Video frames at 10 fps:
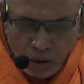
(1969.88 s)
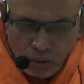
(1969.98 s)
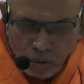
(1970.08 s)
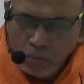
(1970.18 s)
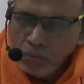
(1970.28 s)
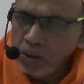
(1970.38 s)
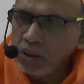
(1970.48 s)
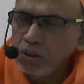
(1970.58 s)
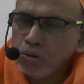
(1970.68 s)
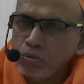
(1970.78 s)
Don't make
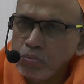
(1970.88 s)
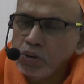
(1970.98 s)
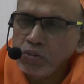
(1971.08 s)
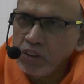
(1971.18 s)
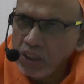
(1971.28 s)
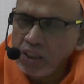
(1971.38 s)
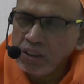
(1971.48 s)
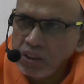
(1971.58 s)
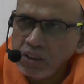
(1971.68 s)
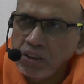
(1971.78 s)
it too much
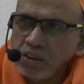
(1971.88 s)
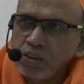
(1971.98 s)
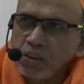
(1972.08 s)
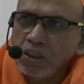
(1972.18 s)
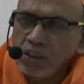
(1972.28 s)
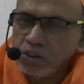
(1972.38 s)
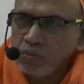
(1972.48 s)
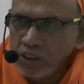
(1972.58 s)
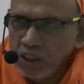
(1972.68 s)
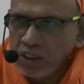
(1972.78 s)
Vedantic. It is less
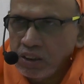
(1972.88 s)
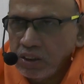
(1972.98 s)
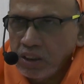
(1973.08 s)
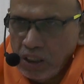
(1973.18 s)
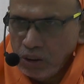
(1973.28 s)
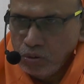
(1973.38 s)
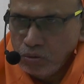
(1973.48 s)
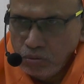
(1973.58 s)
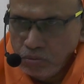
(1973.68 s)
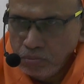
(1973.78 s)
Vedantic than
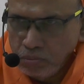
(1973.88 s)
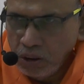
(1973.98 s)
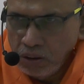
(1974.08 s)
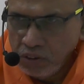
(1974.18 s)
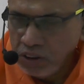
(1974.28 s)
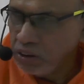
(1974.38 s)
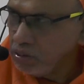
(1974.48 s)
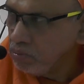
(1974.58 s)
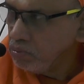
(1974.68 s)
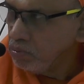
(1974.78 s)
you believe it.
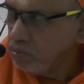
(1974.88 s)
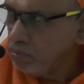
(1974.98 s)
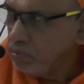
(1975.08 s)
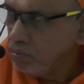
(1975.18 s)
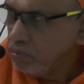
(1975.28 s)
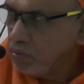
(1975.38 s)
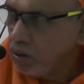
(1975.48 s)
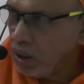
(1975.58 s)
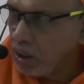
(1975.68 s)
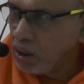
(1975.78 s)

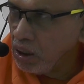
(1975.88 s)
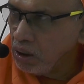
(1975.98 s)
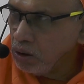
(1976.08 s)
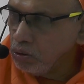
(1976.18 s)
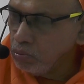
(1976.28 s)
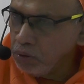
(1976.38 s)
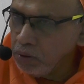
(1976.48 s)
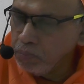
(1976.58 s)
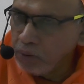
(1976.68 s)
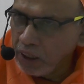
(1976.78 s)
And you
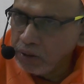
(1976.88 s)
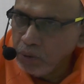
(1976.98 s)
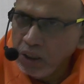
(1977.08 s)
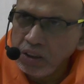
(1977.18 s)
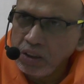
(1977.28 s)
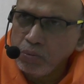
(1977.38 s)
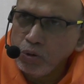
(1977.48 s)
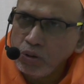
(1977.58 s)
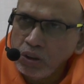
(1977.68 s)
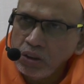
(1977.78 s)
be pragmatic
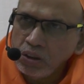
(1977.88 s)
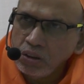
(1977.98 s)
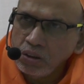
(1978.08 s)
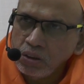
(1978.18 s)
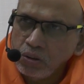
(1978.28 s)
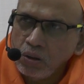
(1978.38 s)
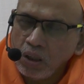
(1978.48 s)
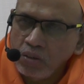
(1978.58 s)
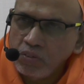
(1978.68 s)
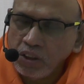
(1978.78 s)
about it. You are
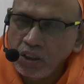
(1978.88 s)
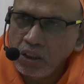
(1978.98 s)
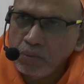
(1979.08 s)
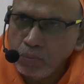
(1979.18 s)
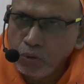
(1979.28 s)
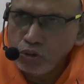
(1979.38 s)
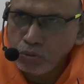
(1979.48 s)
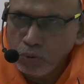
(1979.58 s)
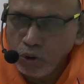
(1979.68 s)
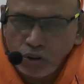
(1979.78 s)
living in a
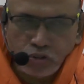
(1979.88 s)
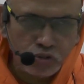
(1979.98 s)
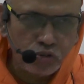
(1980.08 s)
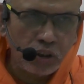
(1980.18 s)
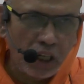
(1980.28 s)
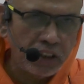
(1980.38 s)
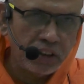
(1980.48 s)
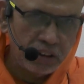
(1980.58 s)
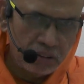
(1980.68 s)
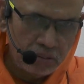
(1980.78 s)
most modern
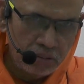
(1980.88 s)
society.